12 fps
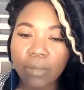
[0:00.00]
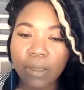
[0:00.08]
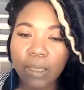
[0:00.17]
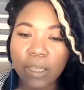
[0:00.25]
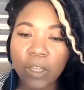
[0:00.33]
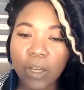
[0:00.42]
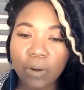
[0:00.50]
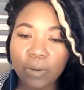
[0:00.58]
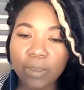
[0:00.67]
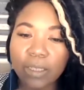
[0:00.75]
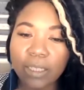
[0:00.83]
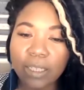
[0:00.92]
you know,
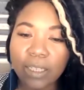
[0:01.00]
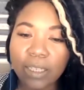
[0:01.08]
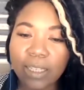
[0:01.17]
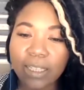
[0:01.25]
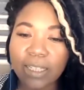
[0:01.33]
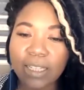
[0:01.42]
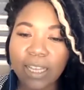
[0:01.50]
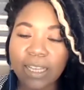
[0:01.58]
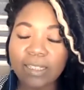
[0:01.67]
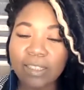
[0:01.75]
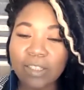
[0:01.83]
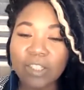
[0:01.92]

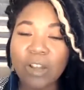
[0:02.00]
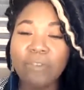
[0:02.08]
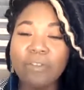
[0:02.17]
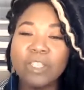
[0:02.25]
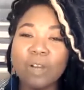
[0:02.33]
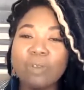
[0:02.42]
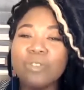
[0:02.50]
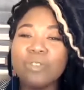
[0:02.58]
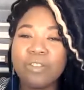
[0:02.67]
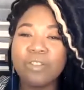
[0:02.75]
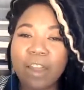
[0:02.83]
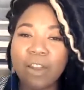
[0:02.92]
the results are
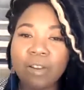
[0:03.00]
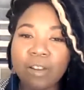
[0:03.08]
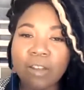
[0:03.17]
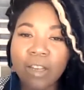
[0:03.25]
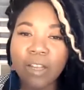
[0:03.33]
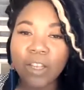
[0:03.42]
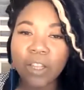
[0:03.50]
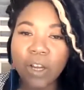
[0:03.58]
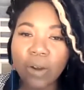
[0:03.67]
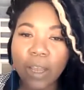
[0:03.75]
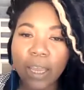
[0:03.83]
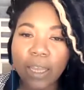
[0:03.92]
there.
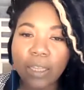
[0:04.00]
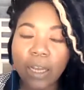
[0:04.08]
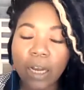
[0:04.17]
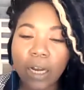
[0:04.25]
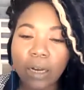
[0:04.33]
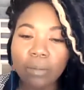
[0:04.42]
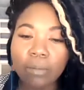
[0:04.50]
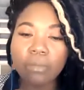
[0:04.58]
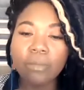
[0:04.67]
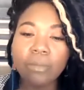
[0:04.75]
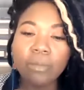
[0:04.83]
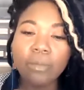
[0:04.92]
And
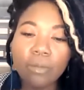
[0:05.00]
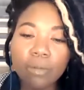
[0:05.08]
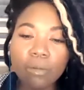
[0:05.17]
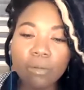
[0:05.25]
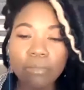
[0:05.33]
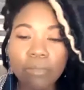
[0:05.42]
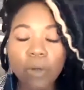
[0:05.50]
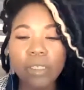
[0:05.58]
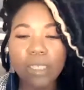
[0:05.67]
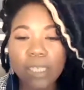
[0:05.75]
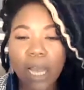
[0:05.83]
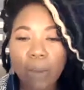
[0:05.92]
most
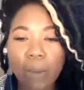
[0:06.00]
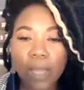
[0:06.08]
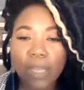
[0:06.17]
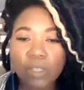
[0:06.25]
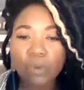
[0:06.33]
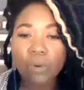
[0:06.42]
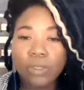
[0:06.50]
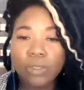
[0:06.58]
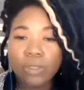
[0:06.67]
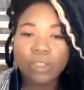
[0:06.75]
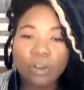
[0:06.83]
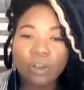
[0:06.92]
of the time when I do a
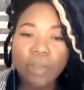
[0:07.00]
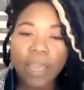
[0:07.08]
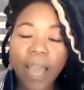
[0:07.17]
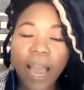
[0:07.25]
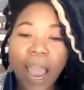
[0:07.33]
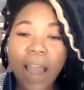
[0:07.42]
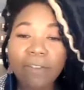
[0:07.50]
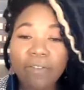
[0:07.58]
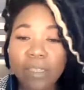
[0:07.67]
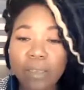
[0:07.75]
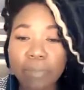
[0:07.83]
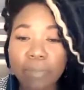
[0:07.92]
survey, I have to
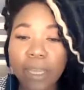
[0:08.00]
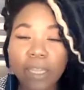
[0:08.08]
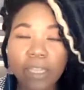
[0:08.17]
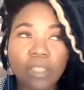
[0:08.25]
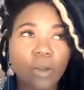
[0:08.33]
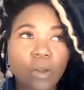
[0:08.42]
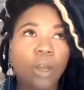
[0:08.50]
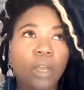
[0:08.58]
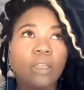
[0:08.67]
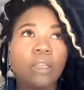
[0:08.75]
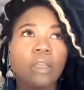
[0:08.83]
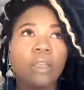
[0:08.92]
depend
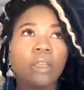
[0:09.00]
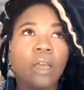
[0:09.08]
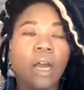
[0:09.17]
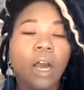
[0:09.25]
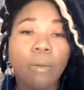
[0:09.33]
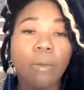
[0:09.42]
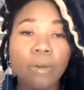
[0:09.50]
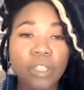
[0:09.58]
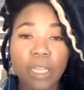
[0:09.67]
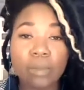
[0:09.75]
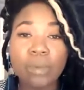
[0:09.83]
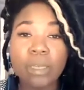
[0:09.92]
on pushing
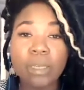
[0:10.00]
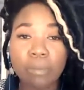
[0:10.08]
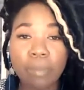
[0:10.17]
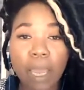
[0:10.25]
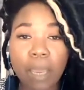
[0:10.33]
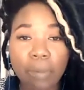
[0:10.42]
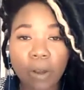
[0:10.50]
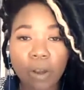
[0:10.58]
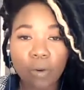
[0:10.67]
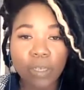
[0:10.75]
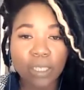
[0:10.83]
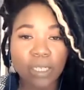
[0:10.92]
out a piece of paper
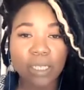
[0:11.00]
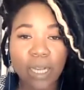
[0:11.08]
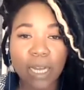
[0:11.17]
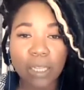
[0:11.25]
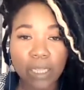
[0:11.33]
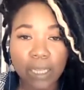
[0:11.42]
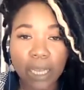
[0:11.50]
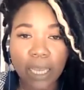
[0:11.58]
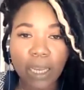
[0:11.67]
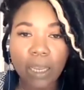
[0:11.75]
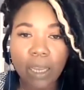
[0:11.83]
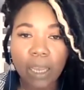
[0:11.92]
or sending out a
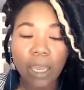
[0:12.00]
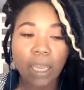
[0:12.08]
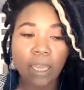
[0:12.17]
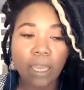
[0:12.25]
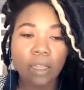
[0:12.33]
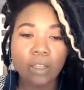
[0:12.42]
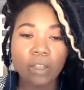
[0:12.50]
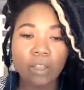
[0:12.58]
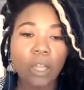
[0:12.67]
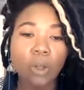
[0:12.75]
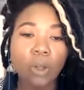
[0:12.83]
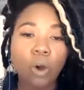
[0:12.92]
link. And you're
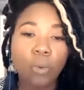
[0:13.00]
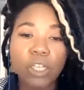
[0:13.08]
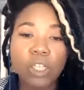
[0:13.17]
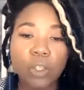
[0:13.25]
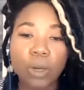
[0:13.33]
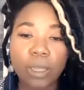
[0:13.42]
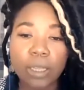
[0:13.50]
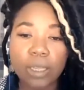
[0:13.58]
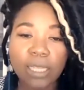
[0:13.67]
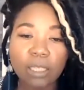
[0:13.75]
not always sure that that's